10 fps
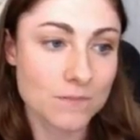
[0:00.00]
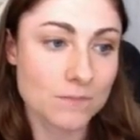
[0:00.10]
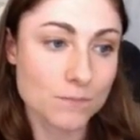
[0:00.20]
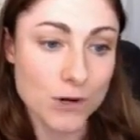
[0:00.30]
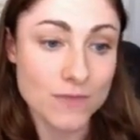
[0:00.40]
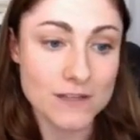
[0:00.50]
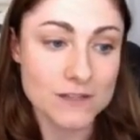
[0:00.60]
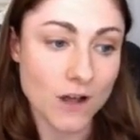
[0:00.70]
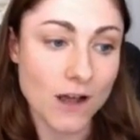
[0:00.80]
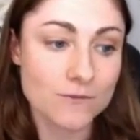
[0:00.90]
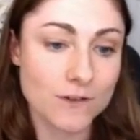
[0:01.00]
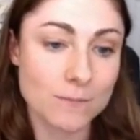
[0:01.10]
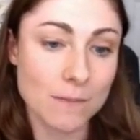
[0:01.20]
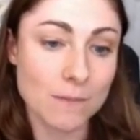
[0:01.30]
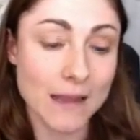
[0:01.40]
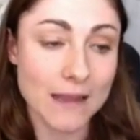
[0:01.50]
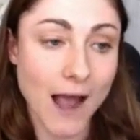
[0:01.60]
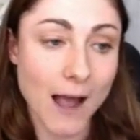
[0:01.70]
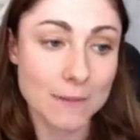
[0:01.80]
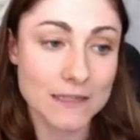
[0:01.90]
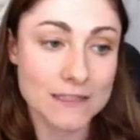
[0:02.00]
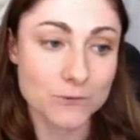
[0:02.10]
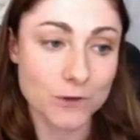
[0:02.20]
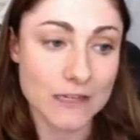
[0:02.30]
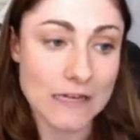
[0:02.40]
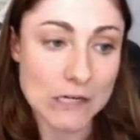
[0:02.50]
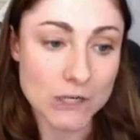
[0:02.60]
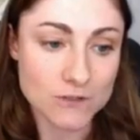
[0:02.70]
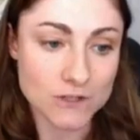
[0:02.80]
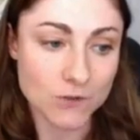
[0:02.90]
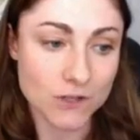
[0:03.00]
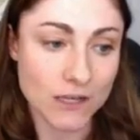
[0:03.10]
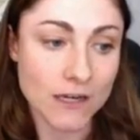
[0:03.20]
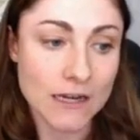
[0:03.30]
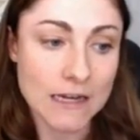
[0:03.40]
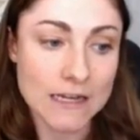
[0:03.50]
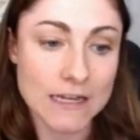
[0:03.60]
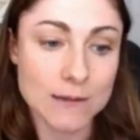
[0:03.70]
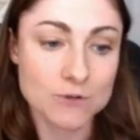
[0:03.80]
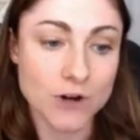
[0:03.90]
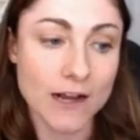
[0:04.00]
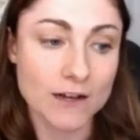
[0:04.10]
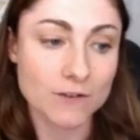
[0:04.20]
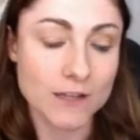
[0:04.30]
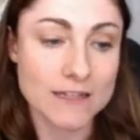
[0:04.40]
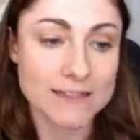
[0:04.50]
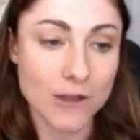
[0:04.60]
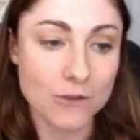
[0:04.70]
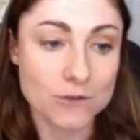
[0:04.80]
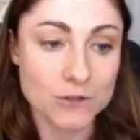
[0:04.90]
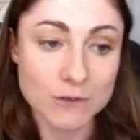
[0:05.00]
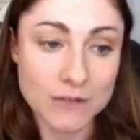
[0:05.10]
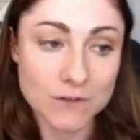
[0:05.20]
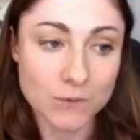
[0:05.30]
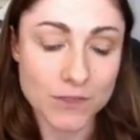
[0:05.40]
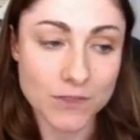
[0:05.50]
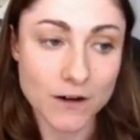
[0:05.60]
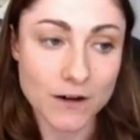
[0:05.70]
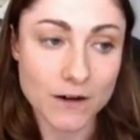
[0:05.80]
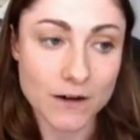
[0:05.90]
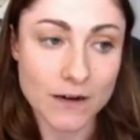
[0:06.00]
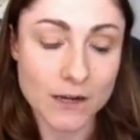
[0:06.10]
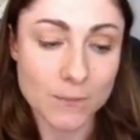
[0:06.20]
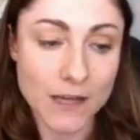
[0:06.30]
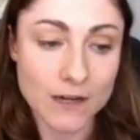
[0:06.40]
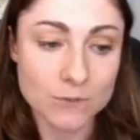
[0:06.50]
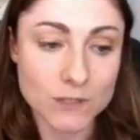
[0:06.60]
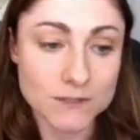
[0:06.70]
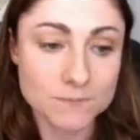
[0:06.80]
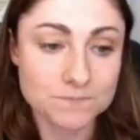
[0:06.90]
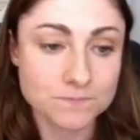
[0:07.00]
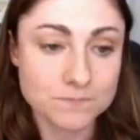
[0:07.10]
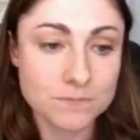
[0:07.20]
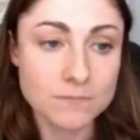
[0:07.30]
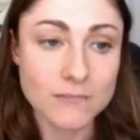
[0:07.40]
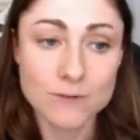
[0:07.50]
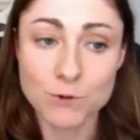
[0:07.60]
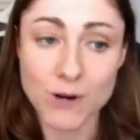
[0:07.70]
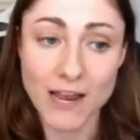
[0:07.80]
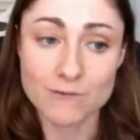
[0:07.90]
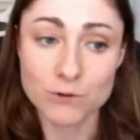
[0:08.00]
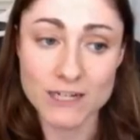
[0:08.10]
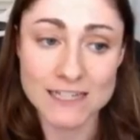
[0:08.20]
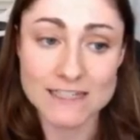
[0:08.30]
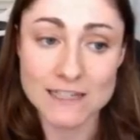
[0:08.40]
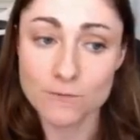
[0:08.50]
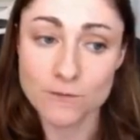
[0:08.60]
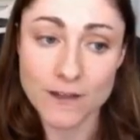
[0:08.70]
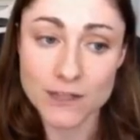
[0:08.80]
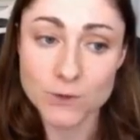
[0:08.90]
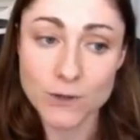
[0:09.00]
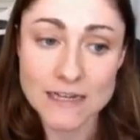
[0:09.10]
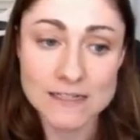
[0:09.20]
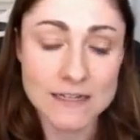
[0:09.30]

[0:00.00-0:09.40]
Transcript: print this off and maybe make copies for the year so you can keep track of kids, how they're doing with their independent work. If you want to have your kids self-evaluate,